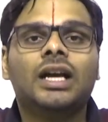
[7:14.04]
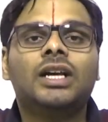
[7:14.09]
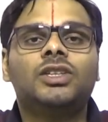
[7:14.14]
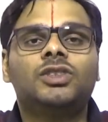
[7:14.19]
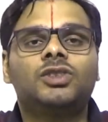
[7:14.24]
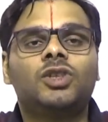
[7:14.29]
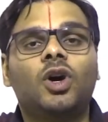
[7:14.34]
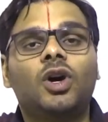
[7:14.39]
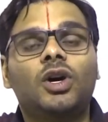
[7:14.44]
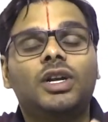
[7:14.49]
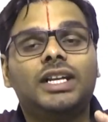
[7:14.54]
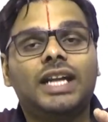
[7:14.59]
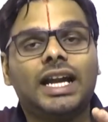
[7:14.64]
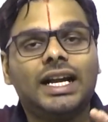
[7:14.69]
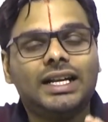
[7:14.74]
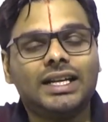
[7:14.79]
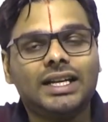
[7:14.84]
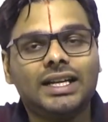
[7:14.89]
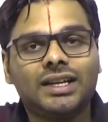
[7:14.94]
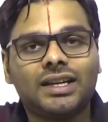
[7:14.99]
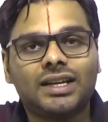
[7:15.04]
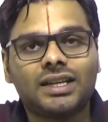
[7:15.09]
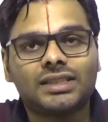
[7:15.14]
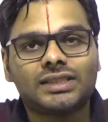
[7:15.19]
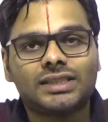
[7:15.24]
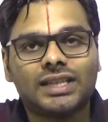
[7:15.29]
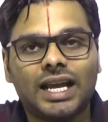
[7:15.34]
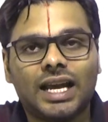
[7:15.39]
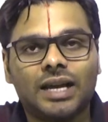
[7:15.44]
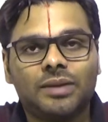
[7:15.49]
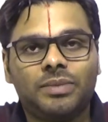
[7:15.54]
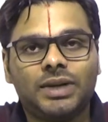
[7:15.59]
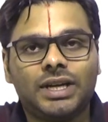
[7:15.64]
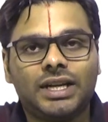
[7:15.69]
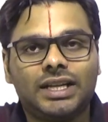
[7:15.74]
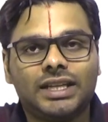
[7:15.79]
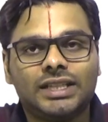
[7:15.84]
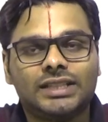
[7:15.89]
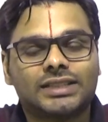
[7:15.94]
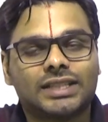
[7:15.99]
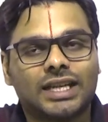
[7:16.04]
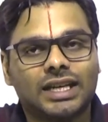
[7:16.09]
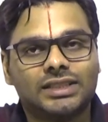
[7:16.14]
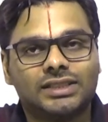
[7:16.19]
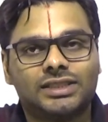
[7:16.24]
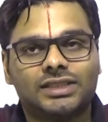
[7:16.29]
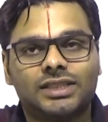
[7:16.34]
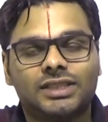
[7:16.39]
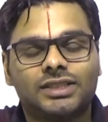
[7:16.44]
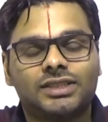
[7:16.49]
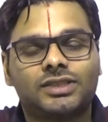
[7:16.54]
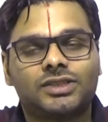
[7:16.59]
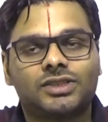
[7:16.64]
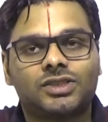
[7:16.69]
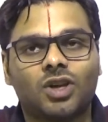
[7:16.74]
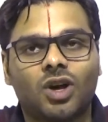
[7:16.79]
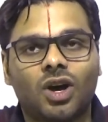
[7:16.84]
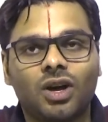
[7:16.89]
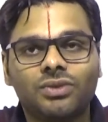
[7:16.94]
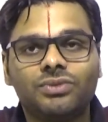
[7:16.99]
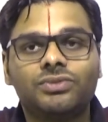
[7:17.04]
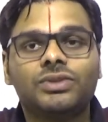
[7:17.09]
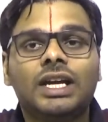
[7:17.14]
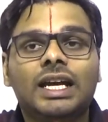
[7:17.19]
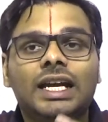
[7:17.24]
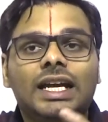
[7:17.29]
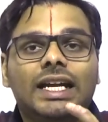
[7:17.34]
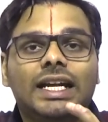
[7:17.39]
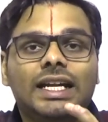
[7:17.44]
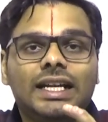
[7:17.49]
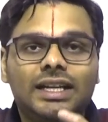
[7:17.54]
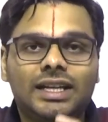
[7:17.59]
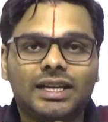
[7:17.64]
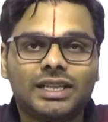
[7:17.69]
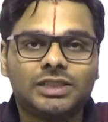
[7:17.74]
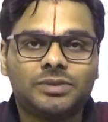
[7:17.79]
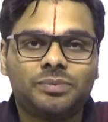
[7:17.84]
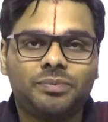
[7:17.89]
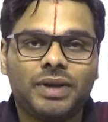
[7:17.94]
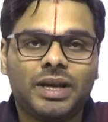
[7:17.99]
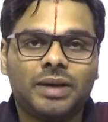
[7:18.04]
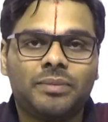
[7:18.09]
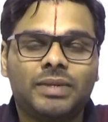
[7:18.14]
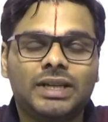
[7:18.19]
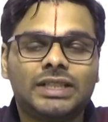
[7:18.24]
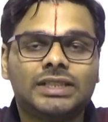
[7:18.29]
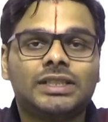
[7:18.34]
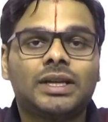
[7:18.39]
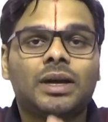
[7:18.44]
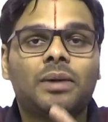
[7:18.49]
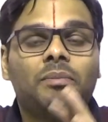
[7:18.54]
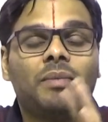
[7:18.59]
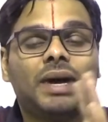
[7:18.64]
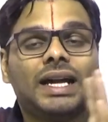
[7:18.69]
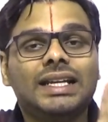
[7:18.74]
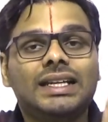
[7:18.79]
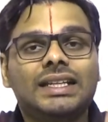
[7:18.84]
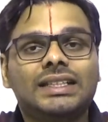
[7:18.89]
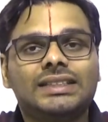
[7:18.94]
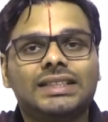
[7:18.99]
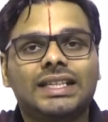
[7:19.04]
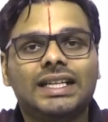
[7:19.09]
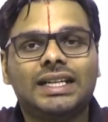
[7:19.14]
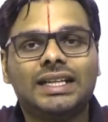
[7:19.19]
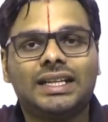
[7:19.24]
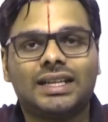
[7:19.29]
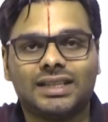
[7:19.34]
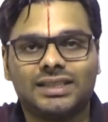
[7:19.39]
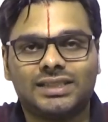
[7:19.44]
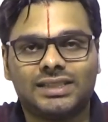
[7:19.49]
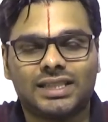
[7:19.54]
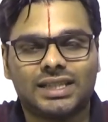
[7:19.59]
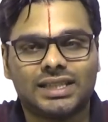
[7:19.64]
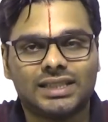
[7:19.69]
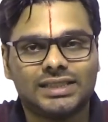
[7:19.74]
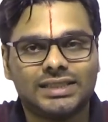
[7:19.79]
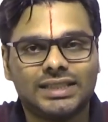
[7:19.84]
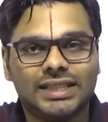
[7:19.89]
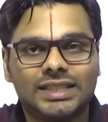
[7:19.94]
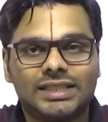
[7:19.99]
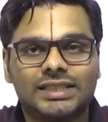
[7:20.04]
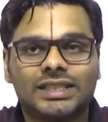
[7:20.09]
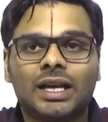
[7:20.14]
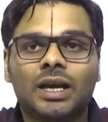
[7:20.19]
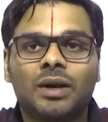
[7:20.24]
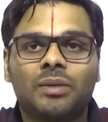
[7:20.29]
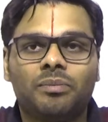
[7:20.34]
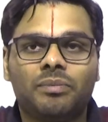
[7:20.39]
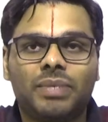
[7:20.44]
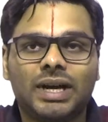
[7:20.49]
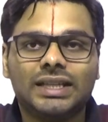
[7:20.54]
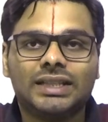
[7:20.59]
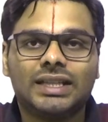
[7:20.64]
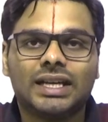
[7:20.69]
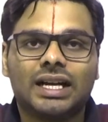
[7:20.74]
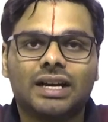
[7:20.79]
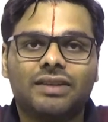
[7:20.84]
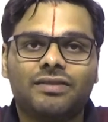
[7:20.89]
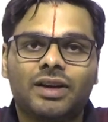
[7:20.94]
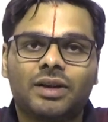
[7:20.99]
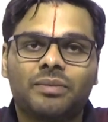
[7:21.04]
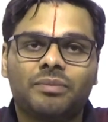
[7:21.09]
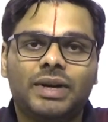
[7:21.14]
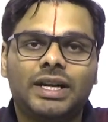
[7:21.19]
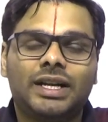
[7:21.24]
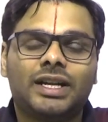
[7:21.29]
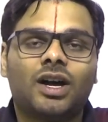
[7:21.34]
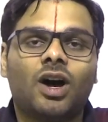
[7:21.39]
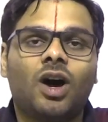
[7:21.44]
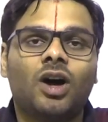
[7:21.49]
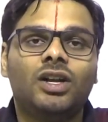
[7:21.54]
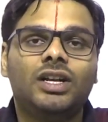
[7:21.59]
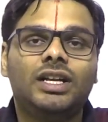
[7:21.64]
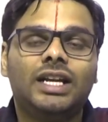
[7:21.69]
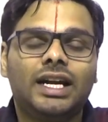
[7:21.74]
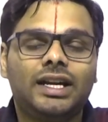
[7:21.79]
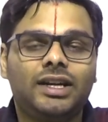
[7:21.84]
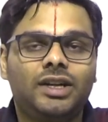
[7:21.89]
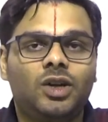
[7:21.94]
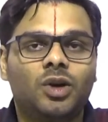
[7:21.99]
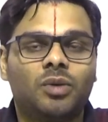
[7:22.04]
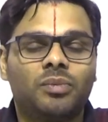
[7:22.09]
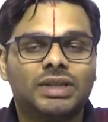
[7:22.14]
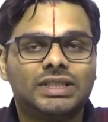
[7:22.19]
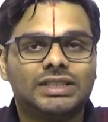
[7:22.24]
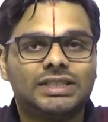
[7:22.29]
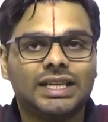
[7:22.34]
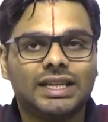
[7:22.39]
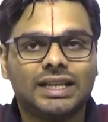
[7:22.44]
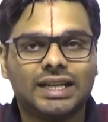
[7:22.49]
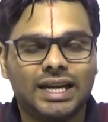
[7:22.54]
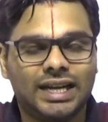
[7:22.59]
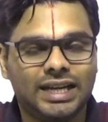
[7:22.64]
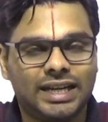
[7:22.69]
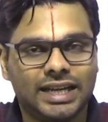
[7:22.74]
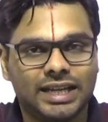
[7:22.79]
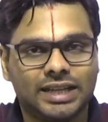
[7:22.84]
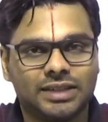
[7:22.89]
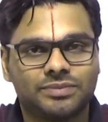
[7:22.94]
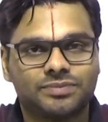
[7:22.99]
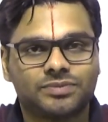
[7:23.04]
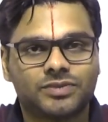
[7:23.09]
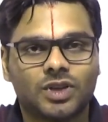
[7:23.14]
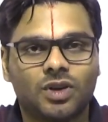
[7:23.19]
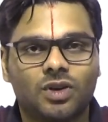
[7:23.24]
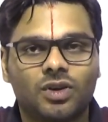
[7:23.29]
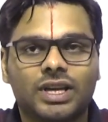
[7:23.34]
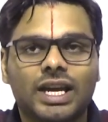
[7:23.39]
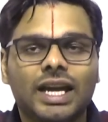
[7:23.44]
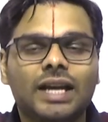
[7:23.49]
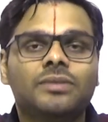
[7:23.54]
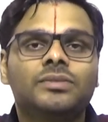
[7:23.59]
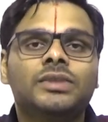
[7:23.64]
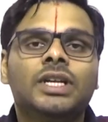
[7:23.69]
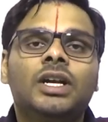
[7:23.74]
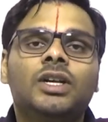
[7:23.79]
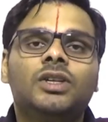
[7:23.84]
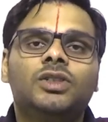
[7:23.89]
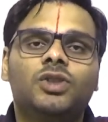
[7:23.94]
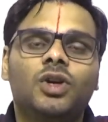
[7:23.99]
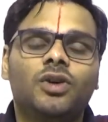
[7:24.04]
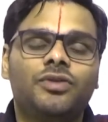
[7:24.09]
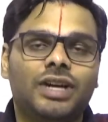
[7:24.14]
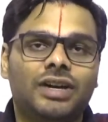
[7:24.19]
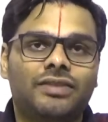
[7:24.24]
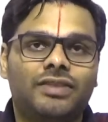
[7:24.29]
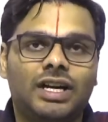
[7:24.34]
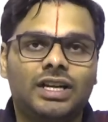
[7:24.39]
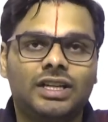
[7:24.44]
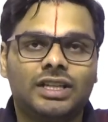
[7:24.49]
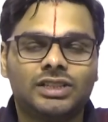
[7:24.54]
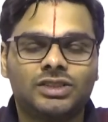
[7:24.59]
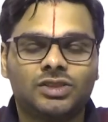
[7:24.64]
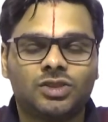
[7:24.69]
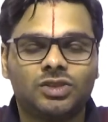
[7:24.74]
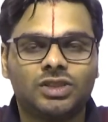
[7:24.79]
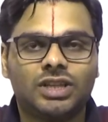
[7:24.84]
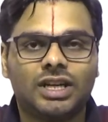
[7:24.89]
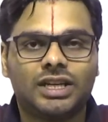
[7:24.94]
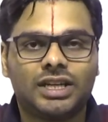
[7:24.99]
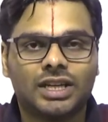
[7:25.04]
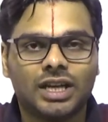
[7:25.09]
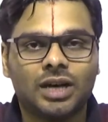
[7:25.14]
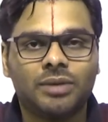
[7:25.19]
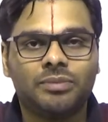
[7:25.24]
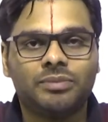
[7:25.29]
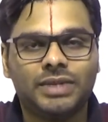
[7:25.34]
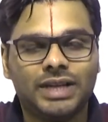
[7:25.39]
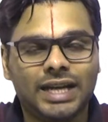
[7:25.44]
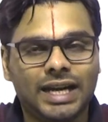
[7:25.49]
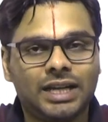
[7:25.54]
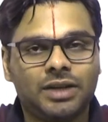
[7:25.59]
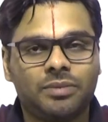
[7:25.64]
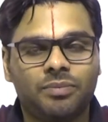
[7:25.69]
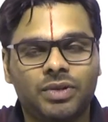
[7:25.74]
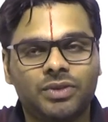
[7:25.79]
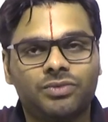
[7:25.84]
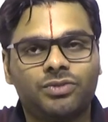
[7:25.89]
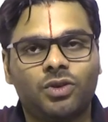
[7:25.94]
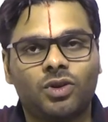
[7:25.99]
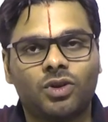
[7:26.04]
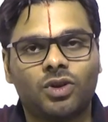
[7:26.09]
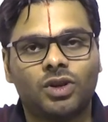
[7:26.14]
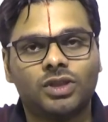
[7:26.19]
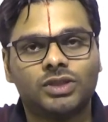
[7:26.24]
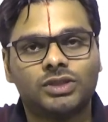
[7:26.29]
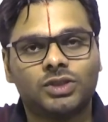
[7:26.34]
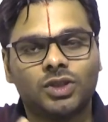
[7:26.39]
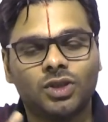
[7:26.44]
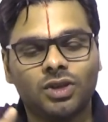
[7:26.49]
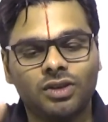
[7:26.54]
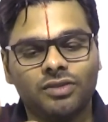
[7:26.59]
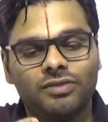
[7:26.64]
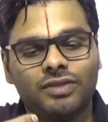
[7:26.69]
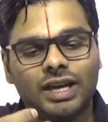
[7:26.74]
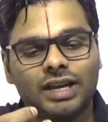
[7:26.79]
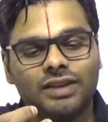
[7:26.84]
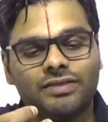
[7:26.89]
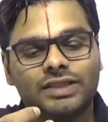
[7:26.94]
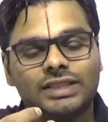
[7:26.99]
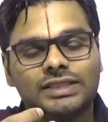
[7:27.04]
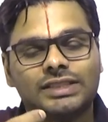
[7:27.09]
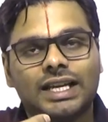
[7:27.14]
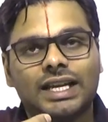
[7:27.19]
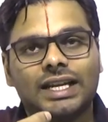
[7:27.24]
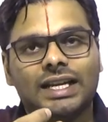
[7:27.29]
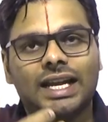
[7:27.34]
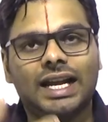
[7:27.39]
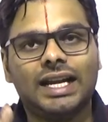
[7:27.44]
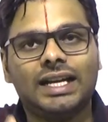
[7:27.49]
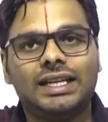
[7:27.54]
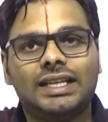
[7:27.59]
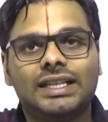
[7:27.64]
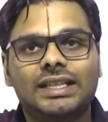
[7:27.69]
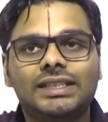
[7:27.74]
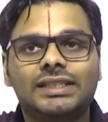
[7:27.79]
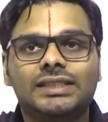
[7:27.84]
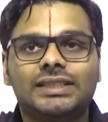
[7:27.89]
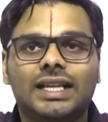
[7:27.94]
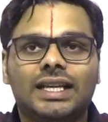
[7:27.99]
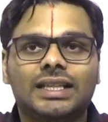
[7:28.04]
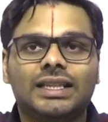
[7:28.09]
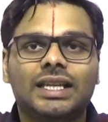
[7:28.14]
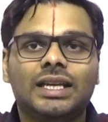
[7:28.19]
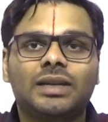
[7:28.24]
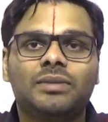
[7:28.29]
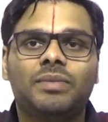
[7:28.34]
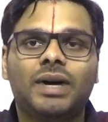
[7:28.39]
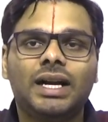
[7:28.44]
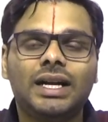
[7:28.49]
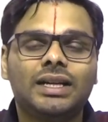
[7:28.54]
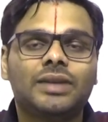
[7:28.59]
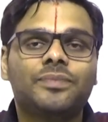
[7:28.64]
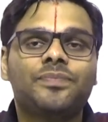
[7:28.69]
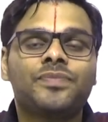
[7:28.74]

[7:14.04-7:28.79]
So, net interest liabilities consists of interest payments minus interest receipts by the government on net domestic lending. Okay. So, we have understood the term net before also, where we say net is nothing but